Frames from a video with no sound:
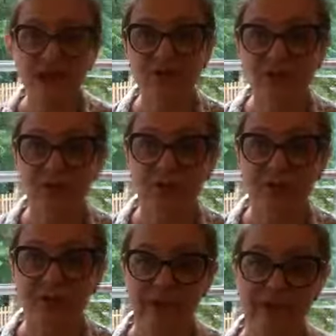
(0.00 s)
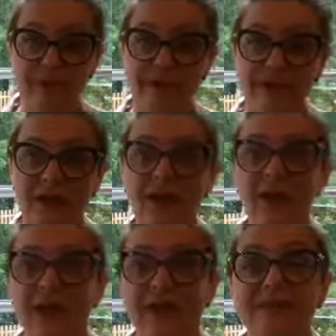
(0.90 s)
value of your partner,
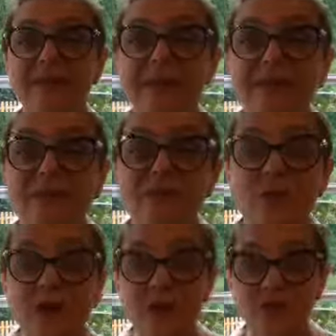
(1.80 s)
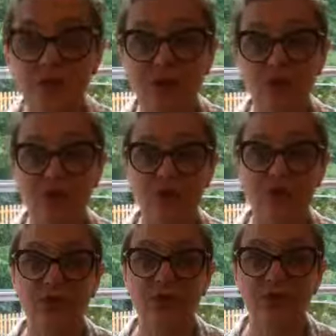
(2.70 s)
and this way you go through
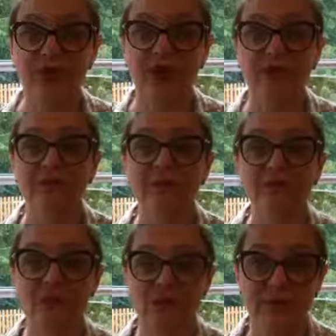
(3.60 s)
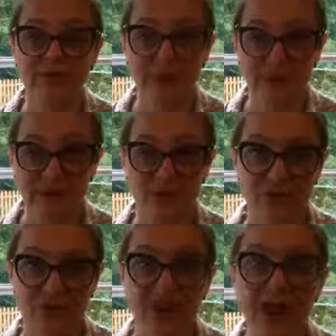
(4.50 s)
your 5 top
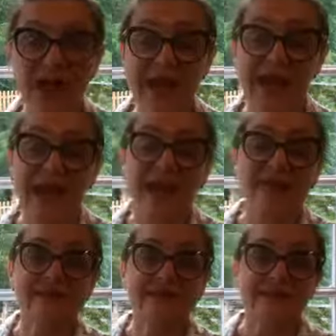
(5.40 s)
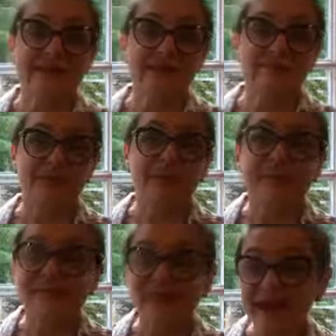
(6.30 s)
values. And
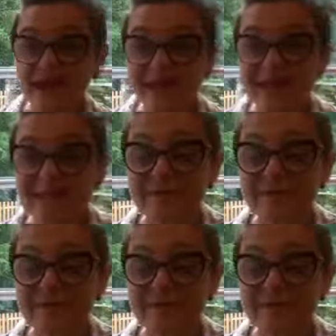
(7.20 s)
at the end,